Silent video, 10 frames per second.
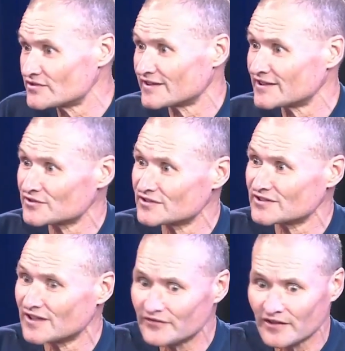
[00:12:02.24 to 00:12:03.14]
and that sort of
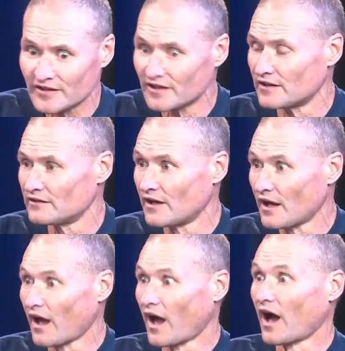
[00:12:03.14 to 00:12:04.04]
stuff? And I go,
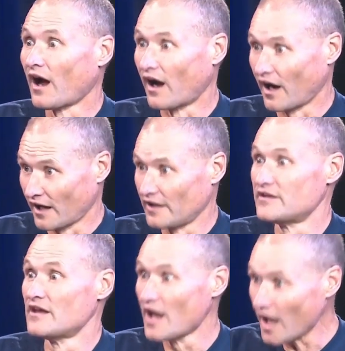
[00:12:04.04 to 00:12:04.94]
oh,
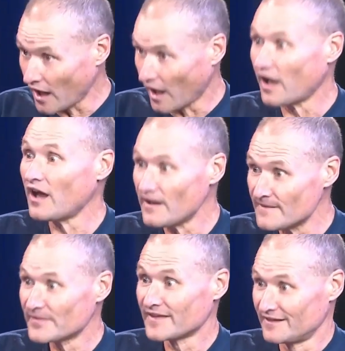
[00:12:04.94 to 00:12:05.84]
yeah,
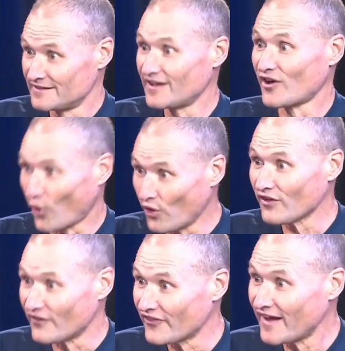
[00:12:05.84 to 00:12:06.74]

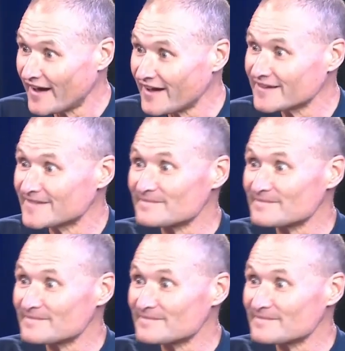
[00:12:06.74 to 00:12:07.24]
all of that.